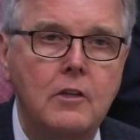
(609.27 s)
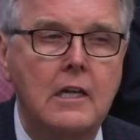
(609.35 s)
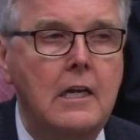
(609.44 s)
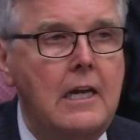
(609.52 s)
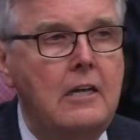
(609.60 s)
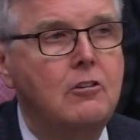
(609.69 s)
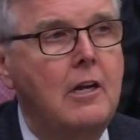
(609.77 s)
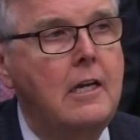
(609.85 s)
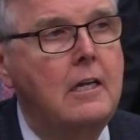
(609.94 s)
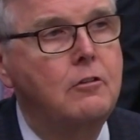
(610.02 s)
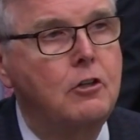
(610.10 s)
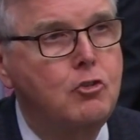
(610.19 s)
that he's
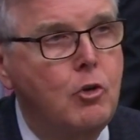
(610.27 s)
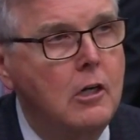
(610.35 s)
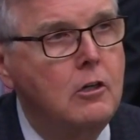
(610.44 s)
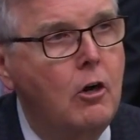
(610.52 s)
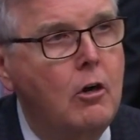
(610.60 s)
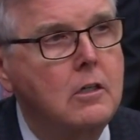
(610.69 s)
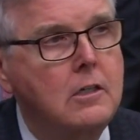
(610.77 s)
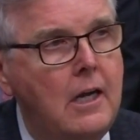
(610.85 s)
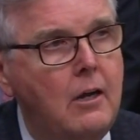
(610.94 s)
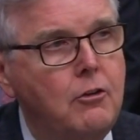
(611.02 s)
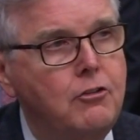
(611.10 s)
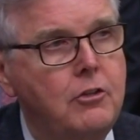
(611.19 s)
letting the drug
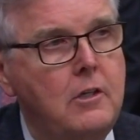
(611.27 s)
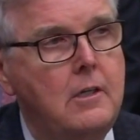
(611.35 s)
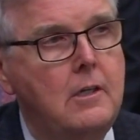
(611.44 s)
cartels